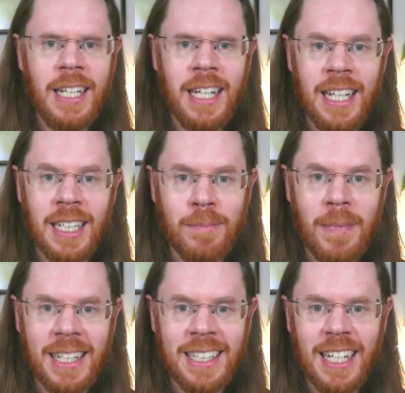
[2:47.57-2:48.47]
It is
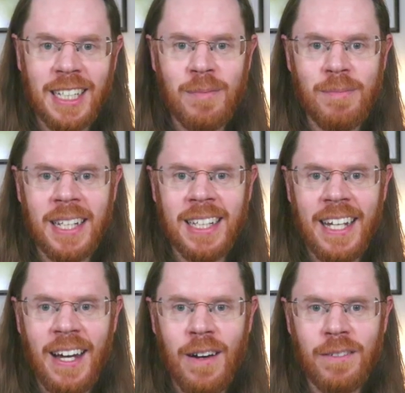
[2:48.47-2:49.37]
Meditation Monday
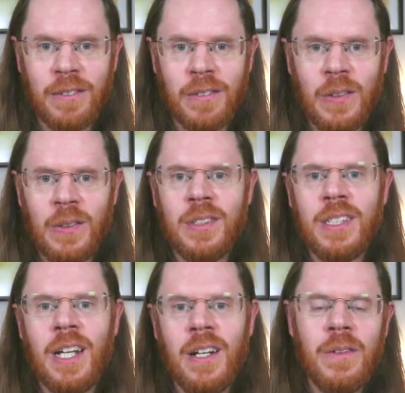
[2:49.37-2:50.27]
after all.
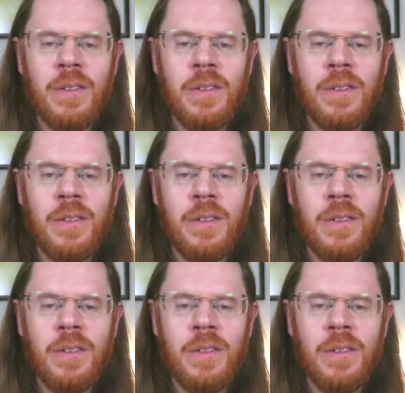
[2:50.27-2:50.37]
So,